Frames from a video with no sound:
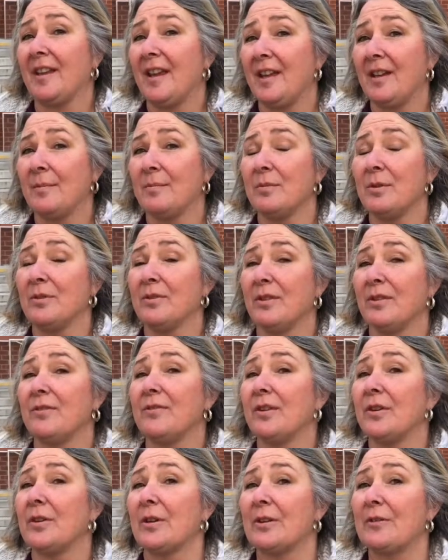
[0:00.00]
them moving
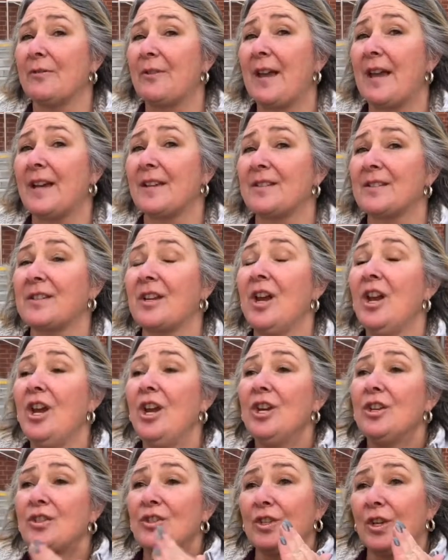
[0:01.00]
very fast
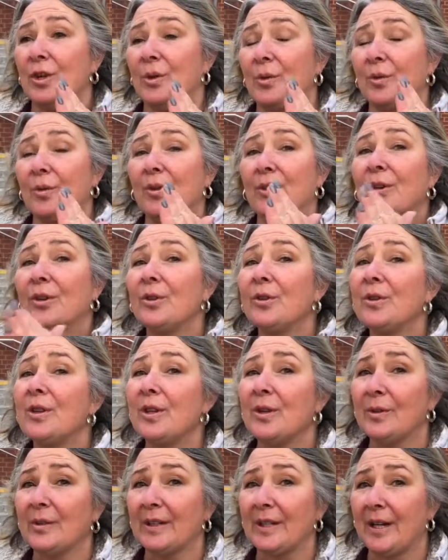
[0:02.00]
so they're
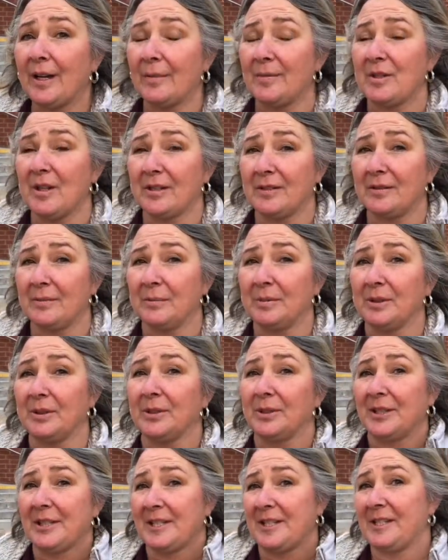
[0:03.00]
the only object in
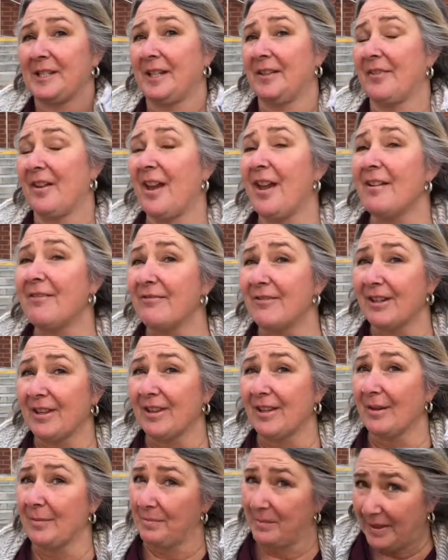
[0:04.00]
blur instead of
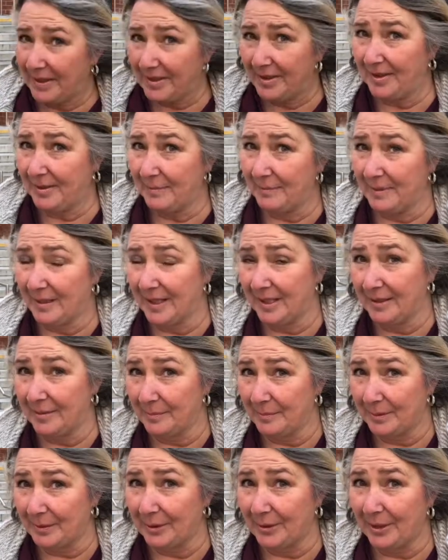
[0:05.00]
everything but them being
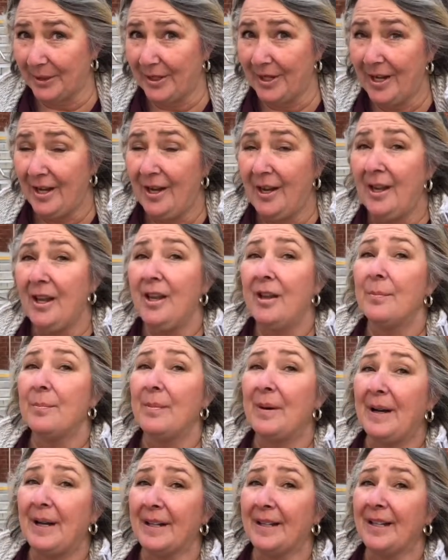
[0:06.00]
in blur.
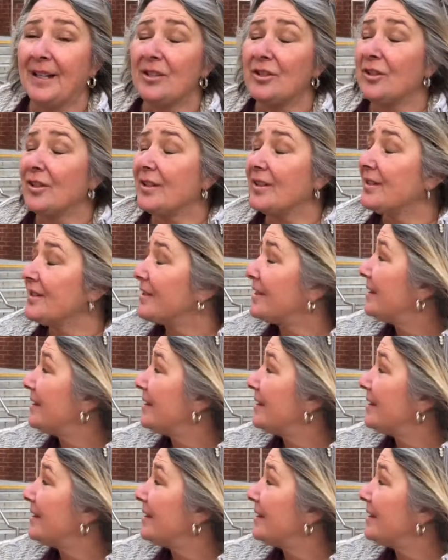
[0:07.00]
But as you can